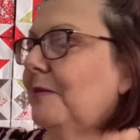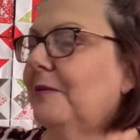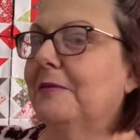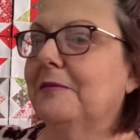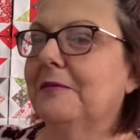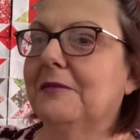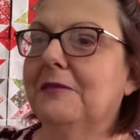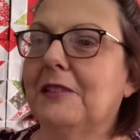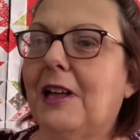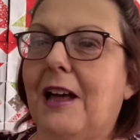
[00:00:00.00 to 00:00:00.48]

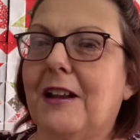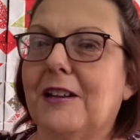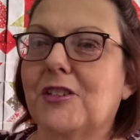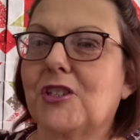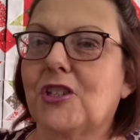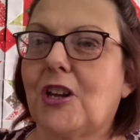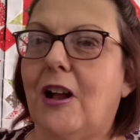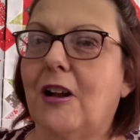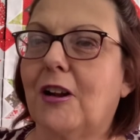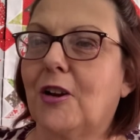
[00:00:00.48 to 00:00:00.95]
not a
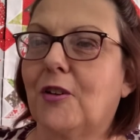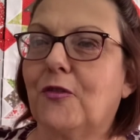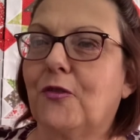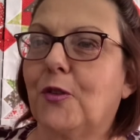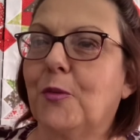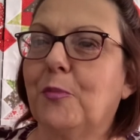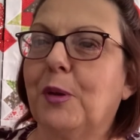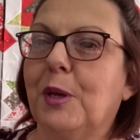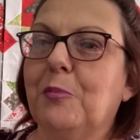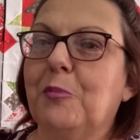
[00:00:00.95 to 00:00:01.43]
shocker
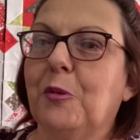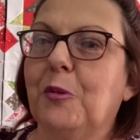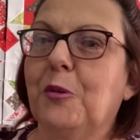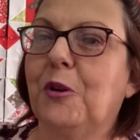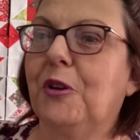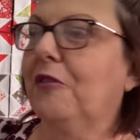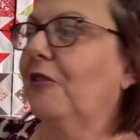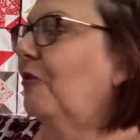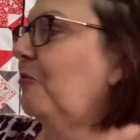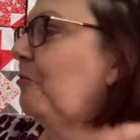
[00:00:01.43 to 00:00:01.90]
for people
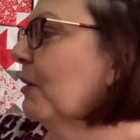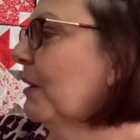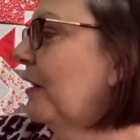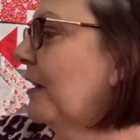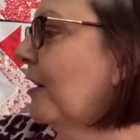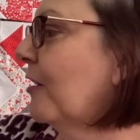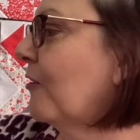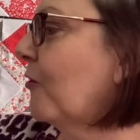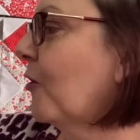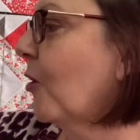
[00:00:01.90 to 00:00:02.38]
who have been
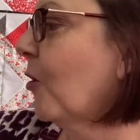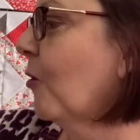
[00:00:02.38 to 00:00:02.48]
here for a